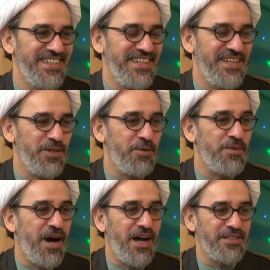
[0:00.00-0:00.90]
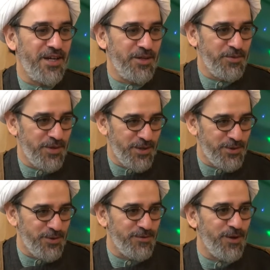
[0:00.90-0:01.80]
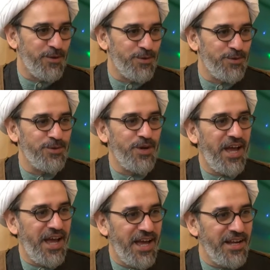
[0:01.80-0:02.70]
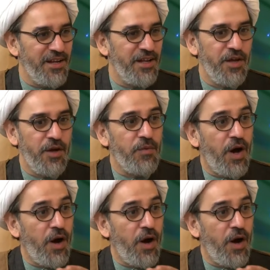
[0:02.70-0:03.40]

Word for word: You know, ma ataakum ar-rasul fakhuduhu and wa